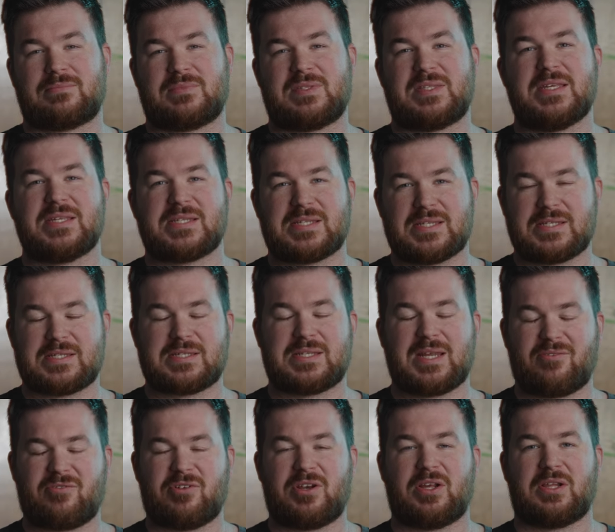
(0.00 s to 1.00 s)
this is
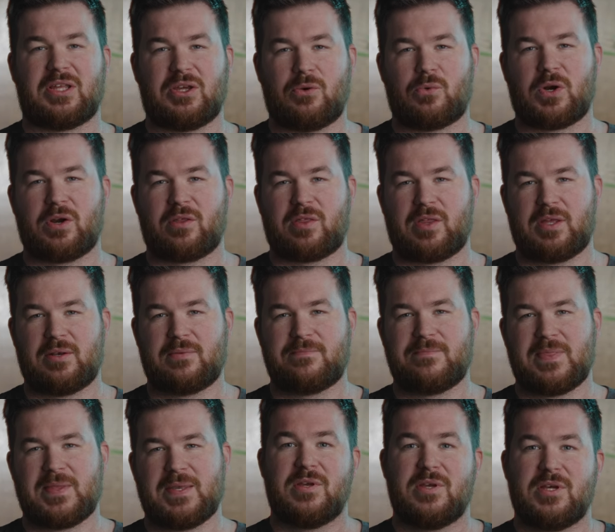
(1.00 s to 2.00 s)
definitely worth it.
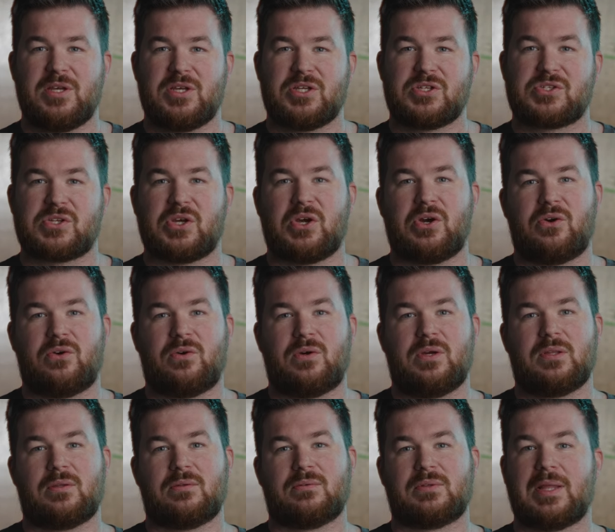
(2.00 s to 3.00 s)
So
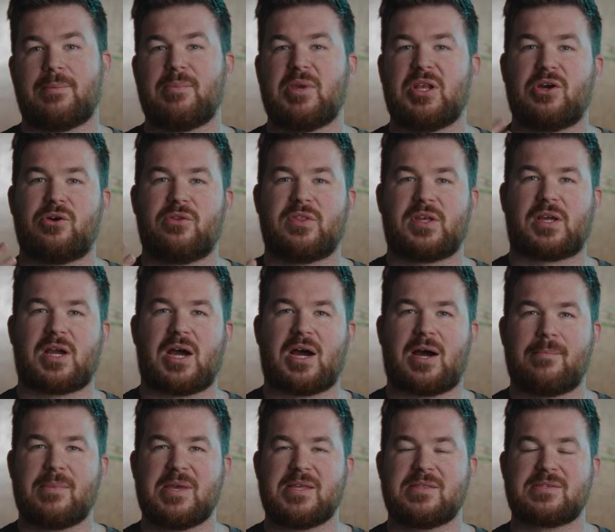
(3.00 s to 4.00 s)
let me know in the
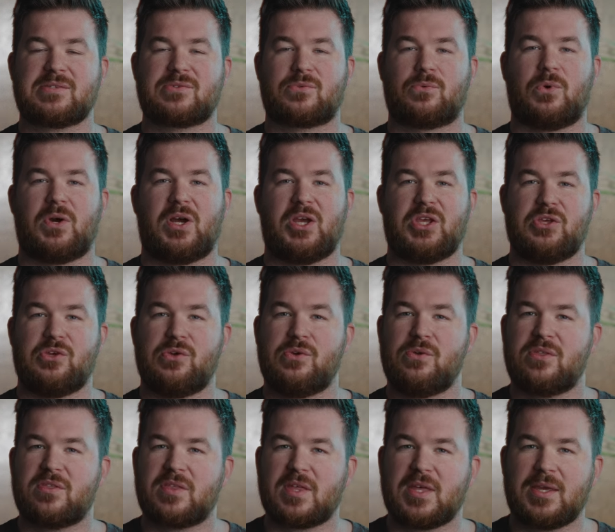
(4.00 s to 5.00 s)
comments what
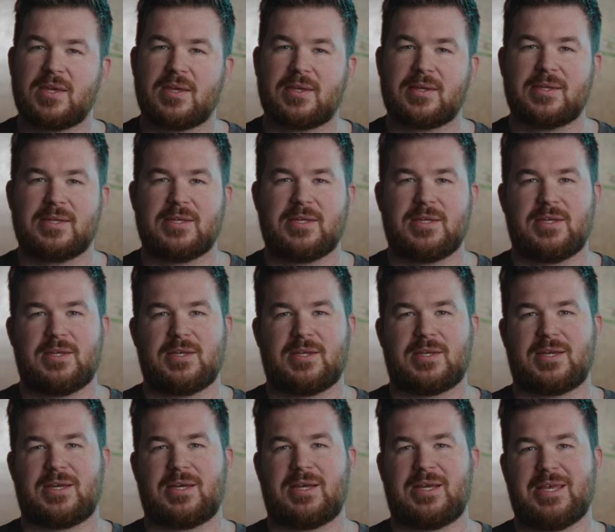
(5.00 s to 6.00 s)
you think.
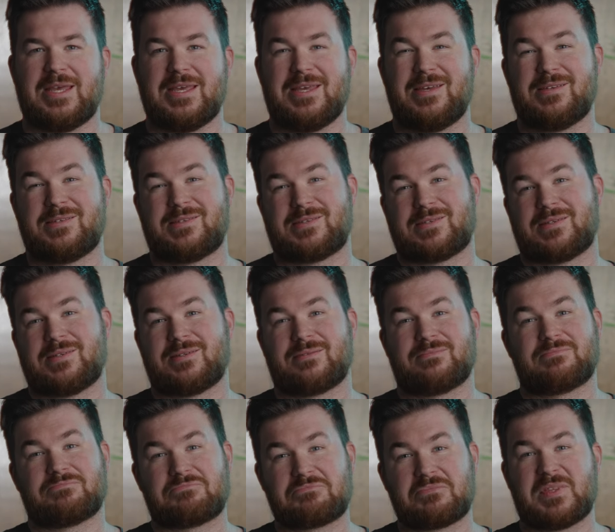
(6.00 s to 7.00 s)
Is
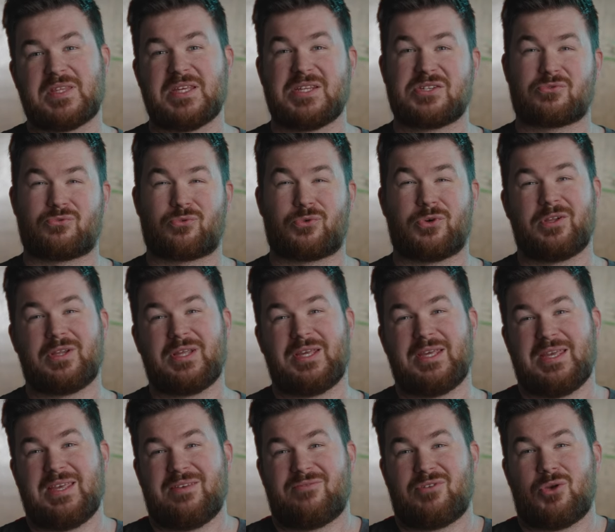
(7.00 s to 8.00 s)
this really
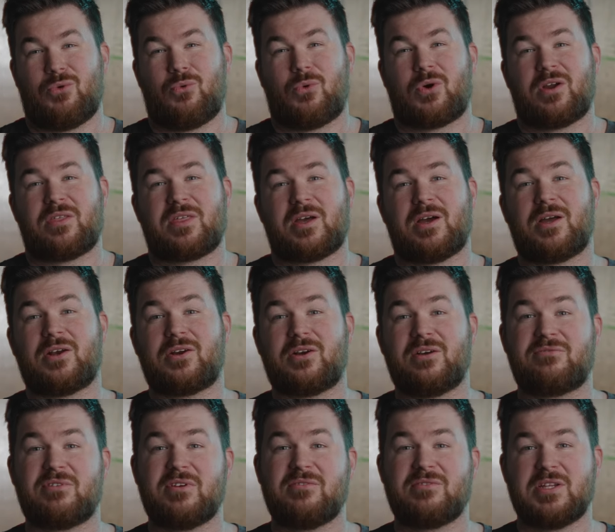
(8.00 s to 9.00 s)
even worth
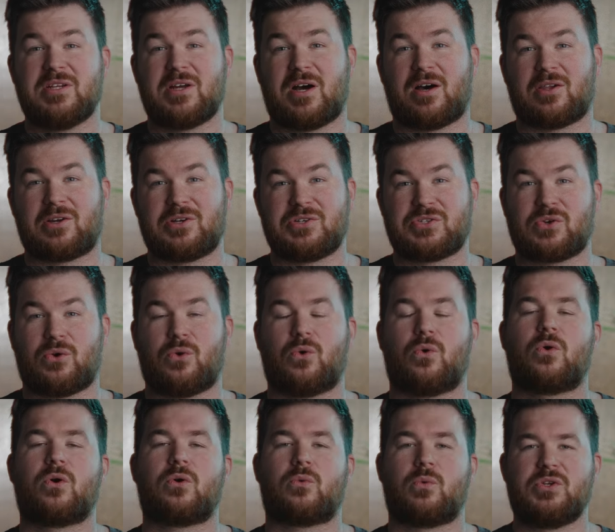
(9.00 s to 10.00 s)
$150?
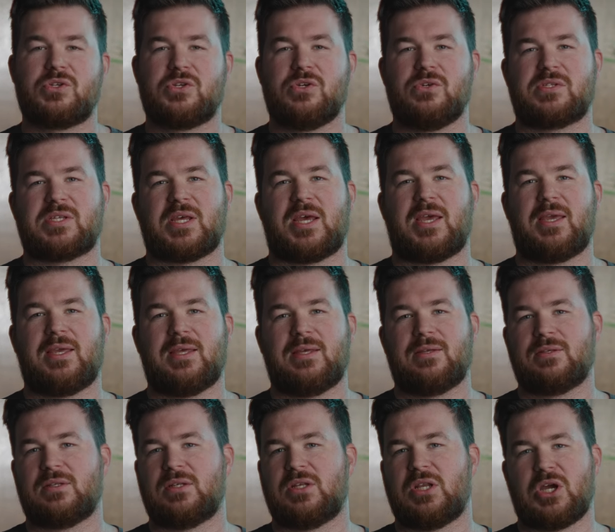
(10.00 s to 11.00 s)
Or would you say,
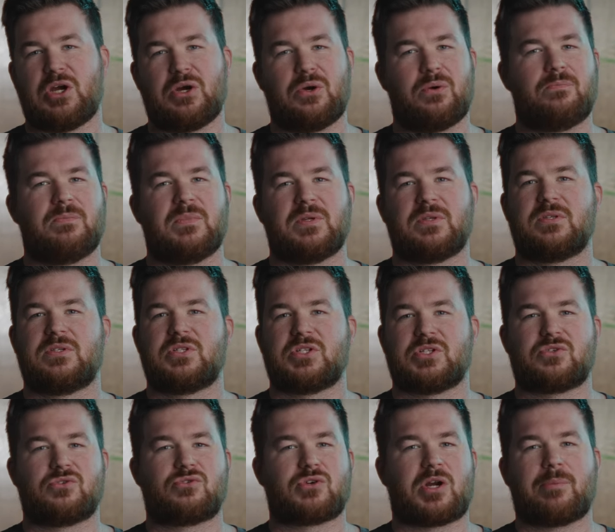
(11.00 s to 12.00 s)
no,
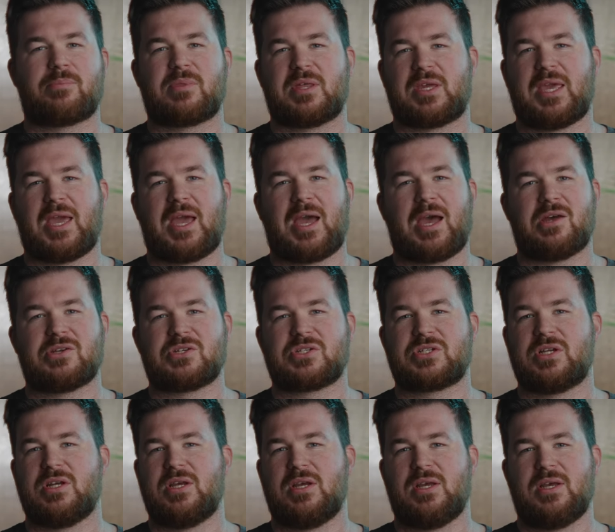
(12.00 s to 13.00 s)
just drop the cash,